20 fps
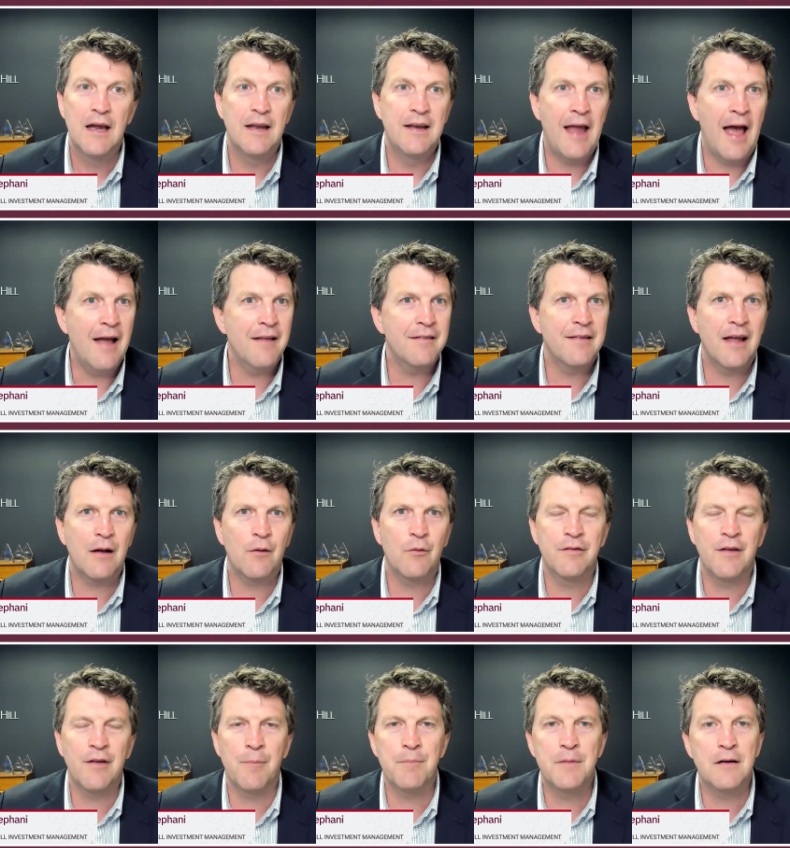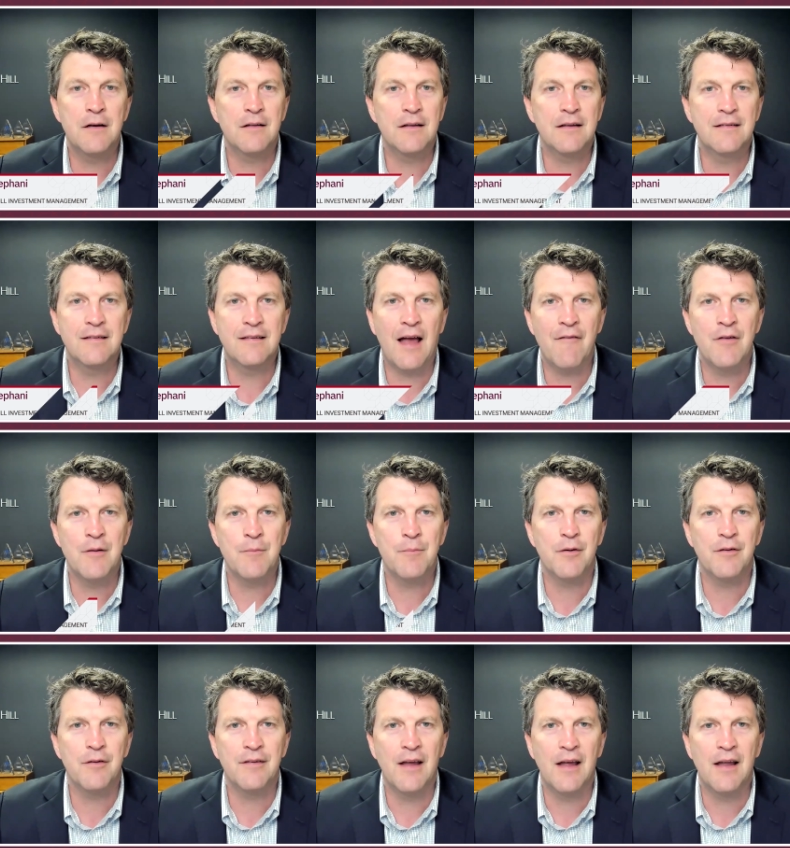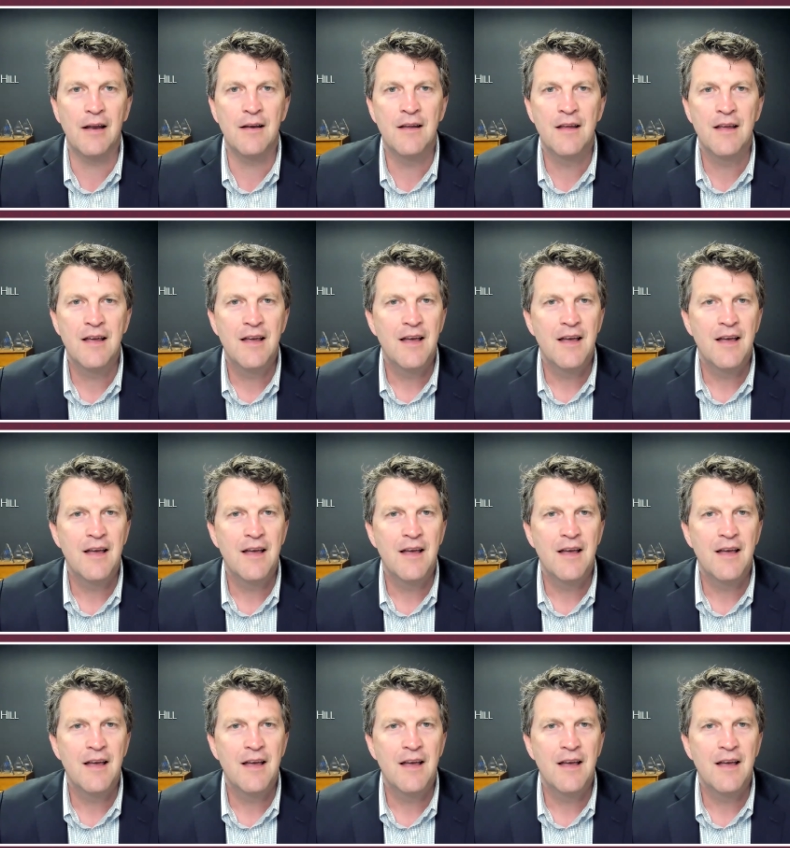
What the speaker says: Nasdaq was up nearly 7%.